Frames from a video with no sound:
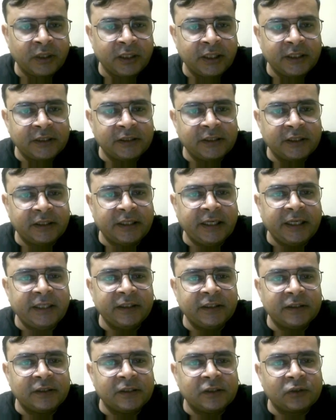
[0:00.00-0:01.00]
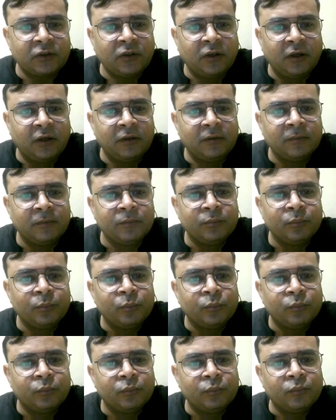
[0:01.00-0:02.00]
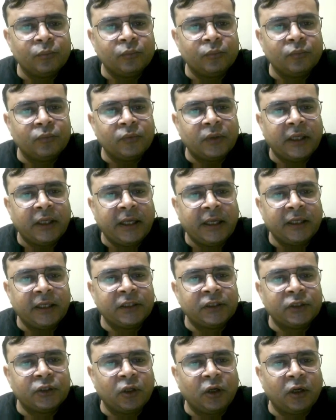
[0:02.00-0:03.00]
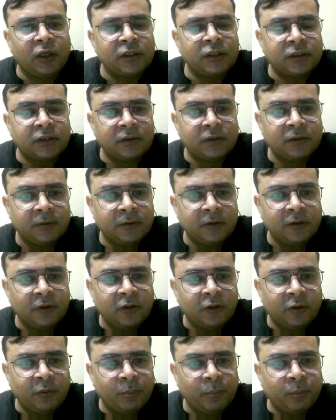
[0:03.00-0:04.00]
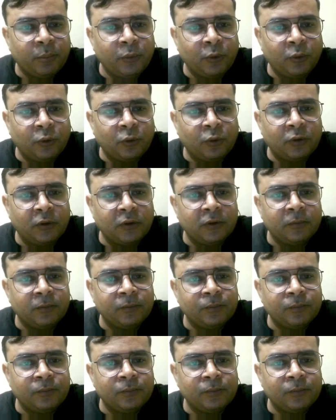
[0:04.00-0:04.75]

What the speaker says: Is it right? This is called exhaust port.